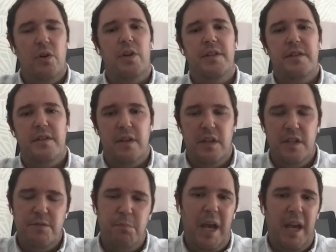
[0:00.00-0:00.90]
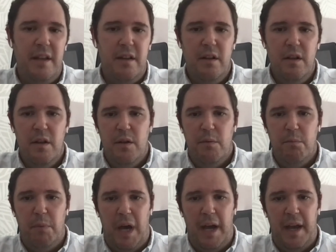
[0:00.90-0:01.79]
is is made
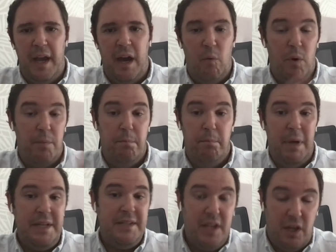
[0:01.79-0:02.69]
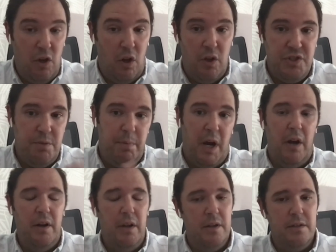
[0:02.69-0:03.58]
by our best technology
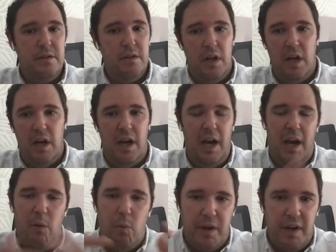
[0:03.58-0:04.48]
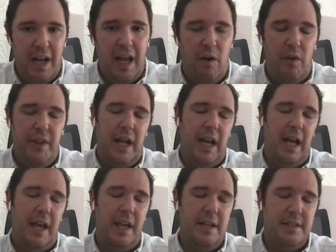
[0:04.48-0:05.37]
partners, uh, our cloud
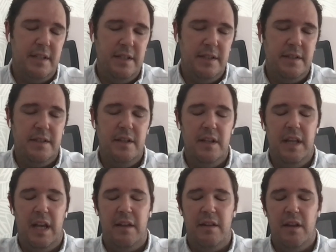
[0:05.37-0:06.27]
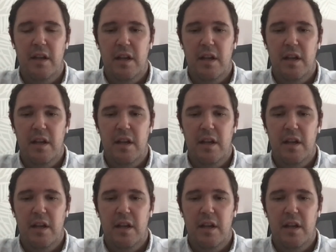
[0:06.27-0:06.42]
alliances that